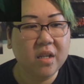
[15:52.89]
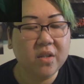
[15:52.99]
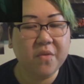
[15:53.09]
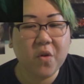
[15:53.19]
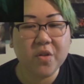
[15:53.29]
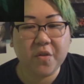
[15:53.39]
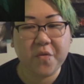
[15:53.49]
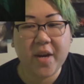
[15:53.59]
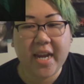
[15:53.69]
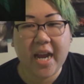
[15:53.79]
So of course they're
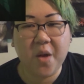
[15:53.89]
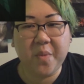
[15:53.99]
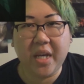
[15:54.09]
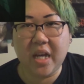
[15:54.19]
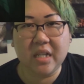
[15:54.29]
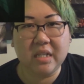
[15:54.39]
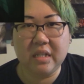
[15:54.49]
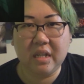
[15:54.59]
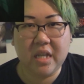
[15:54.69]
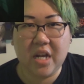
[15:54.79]
freaking out
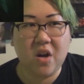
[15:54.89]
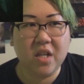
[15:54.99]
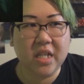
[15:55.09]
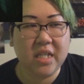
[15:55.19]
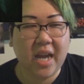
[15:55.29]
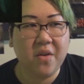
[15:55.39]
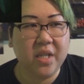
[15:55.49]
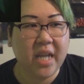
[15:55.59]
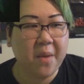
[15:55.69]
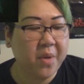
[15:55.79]
because then all this sound
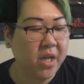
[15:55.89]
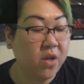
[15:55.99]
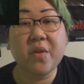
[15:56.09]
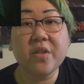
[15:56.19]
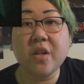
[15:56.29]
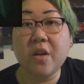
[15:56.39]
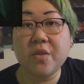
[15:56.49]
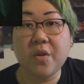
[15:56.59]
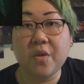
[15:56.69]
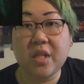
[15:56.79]
is happening. Christian
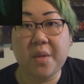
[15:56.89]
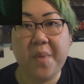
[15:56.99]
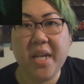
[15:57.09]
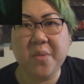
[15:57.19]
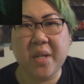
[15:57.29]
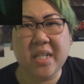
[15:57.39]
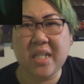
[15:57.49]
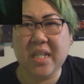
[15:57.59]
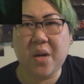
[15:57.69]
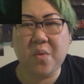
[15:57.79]
goes towards the basement because
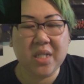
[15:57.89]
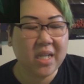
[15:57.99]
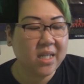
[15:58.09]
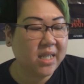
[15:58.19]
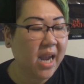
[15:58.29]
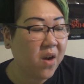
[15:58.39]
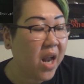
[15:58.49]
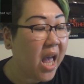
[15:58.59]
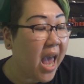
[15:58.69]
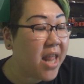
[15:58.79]
he's like, what's that
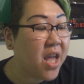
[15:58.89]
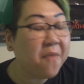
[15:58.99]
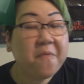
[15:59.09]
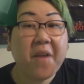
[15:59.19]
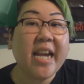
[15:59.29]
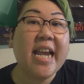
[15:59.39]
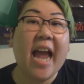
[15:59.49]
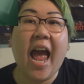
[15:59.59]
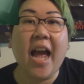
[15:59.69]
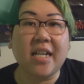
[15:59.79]
sound? And a fucking
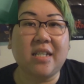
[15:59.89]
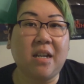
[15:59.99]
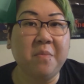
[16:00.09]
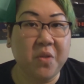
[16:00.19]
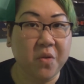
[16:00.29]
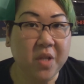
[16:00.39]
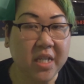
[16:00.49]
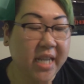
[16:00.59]
axe comes through the